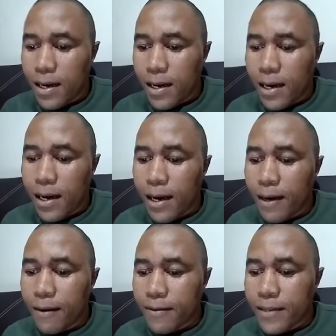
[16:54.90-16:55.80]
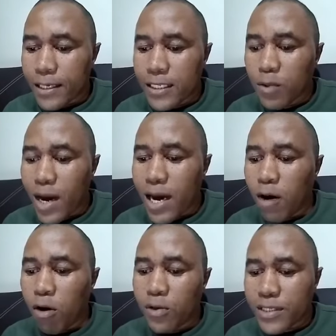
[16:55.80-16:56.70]
Uh, the reason why I
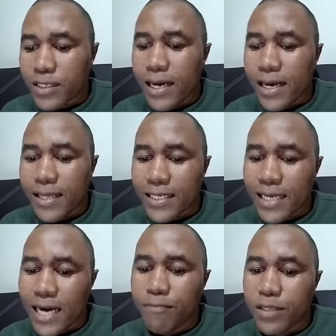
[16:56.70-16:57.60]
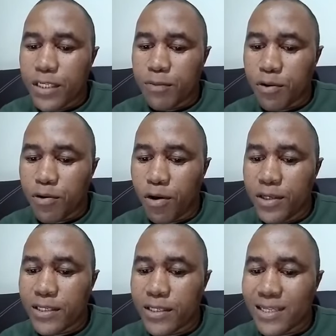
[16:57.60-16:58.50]
always say at the time, it is
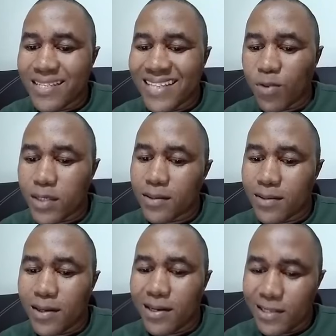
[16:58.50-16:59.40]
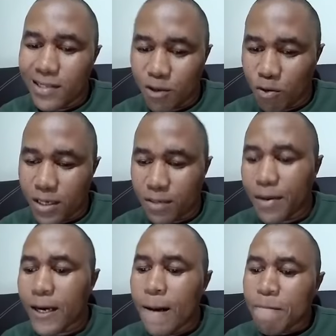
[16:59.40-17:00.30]
because that was at least two years
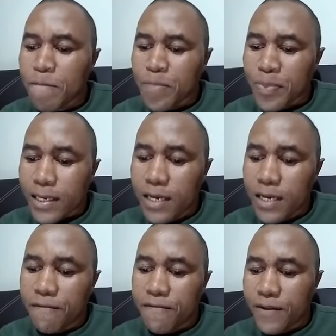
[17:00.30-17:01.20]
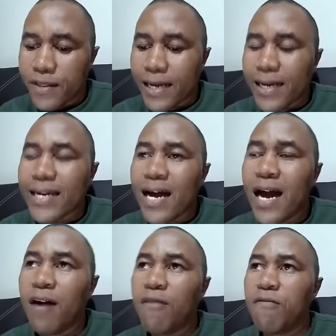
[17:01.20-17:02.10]
back. If they can
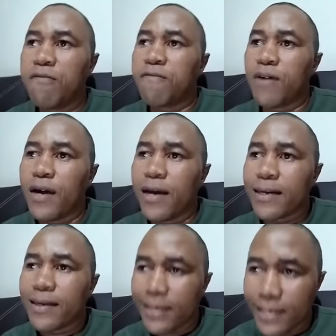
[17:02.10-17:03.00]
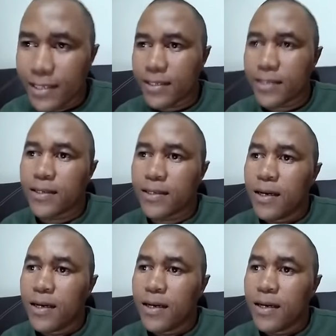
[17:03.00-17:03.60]
have at least